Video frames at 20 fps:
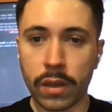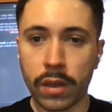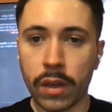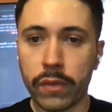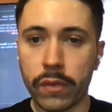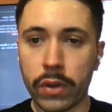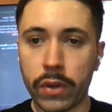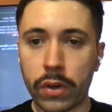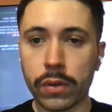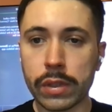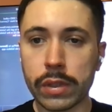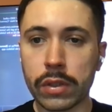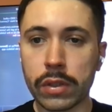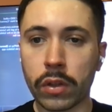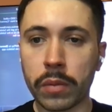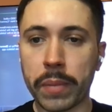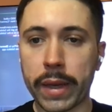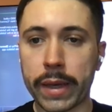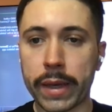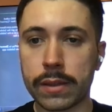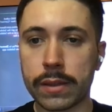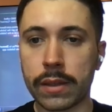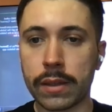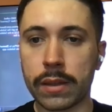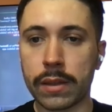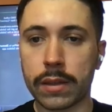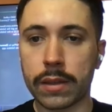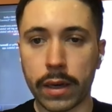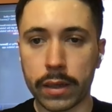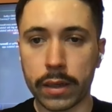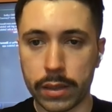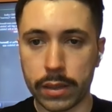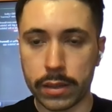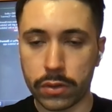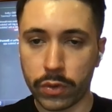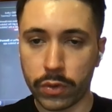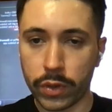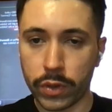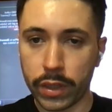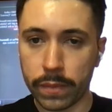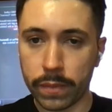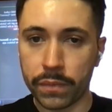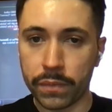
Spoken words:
We also don't pass the entire history.